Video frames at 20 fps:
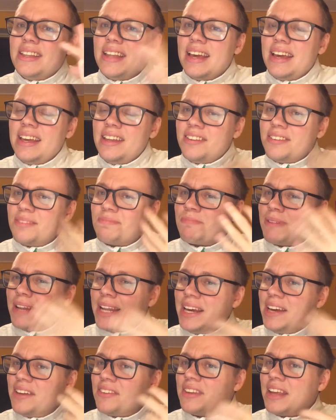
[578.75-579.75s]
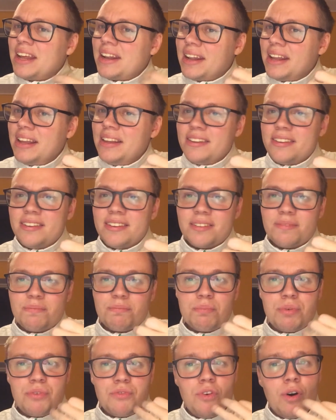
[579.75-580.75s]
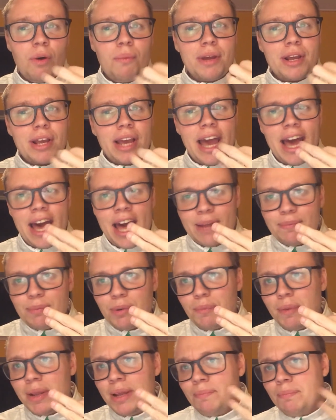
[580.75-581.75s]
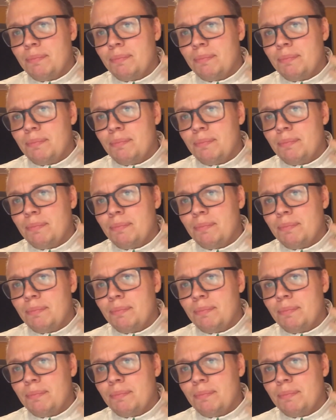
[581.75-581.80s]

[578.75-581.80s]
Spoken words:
is players that is performing admirably,